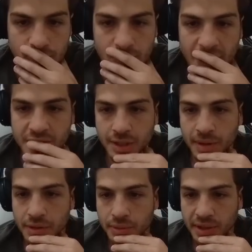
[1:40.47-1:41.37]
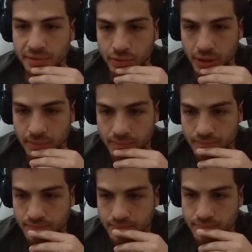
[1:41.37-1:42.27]
I should have went 3-4.
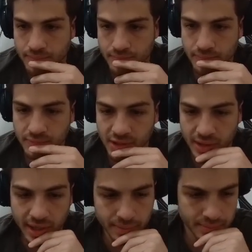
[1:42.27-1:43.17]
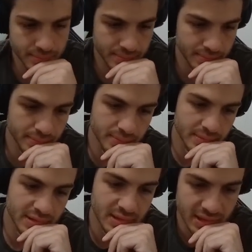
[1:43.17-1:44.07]
It's okay.
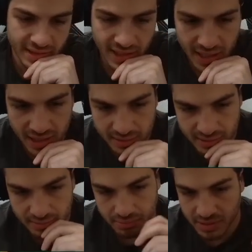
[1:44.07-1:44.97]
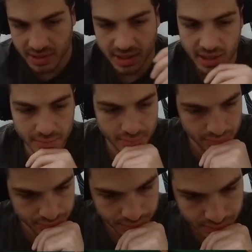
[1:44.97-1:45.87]
It's
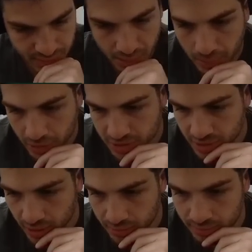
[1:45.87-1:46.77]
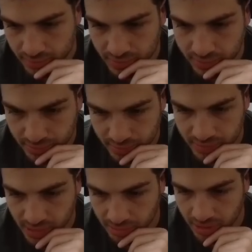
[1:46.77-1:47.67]
double our start.
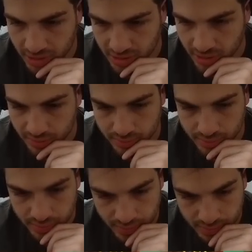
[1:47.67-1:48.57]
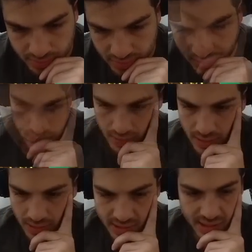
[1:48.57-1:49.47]
Double our start.
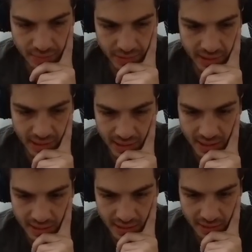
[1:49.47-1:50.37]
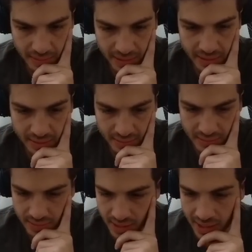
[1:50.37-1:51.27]
Let's see if we get a hit here, man.
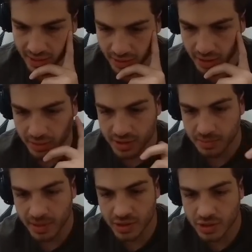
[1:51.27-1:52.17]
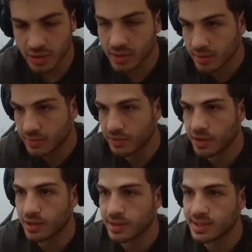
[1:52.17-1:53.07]
$900 spin,
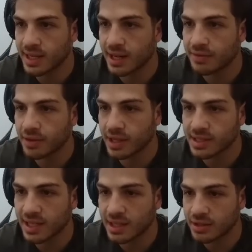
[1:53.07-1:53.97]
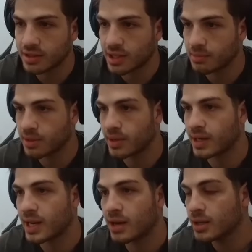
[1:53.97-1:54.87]
250 on the 10. I feel like a 10 could come in
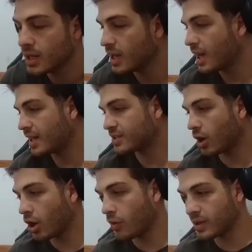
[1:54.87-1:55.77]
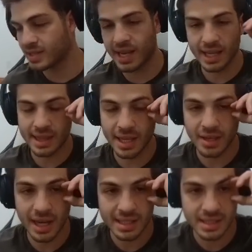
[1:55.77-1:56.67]
right now. As always, can't thank
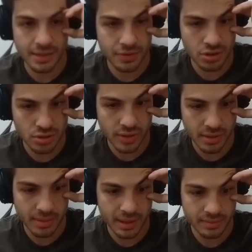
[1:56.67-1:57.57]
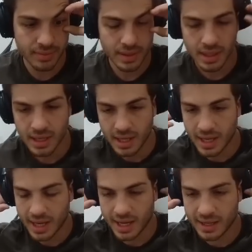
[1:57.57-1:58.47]
you guys enough for joining me.
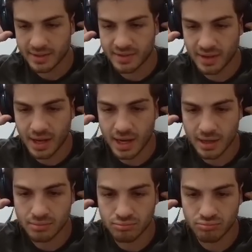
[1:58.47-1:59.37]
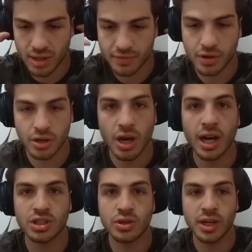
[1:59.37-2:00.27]
And if you're
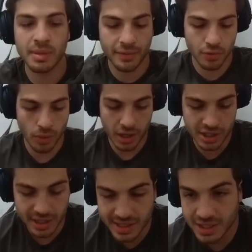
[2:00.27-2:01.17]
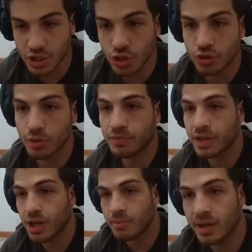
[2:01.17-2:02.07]
not joining me, if you're watching this as a YouTube
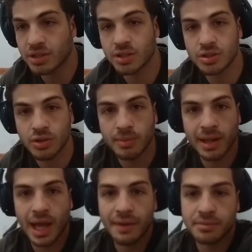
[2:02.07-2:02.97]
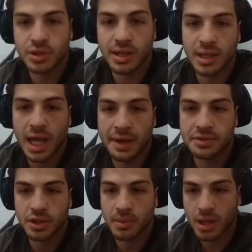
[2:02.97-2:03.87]
video, sure you join my live. I'm trying to live
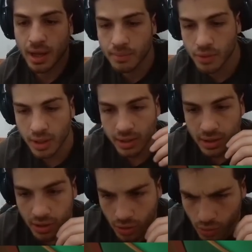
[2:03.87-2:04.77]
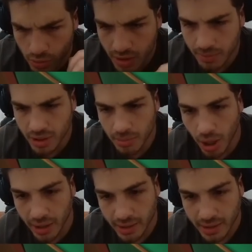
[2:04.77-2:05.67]
stream a lot more. Oh, come
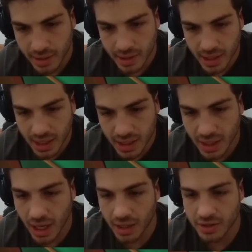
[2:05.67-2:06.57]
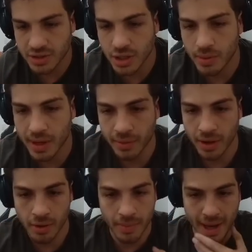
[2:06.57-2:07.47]
on. Nah, there's no way we're
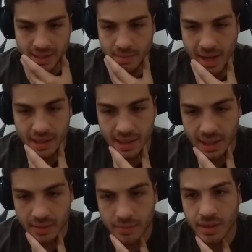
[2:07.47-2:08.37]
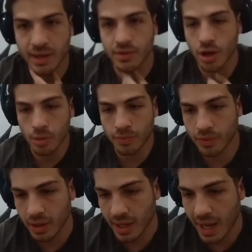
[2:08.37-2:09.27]
going back to back there. We're gonna have to hope
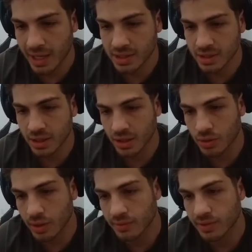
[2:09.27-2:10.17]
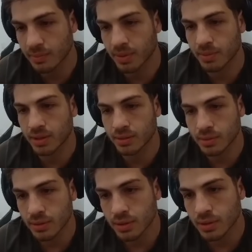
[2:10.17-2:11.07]
for a cash coin flip. I mean,
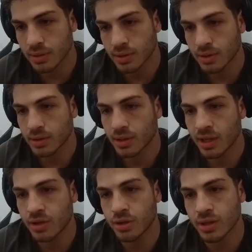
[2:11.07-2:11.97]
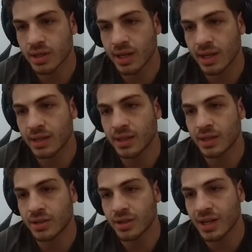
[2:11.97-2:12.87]
it could hit.
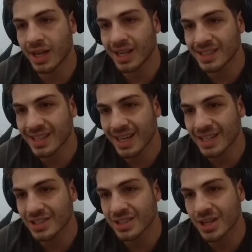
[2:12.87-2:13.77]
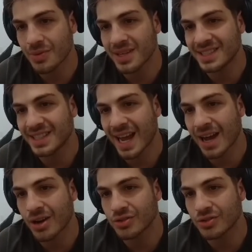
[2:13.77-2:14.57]
It could hit. It's kind of slowing down.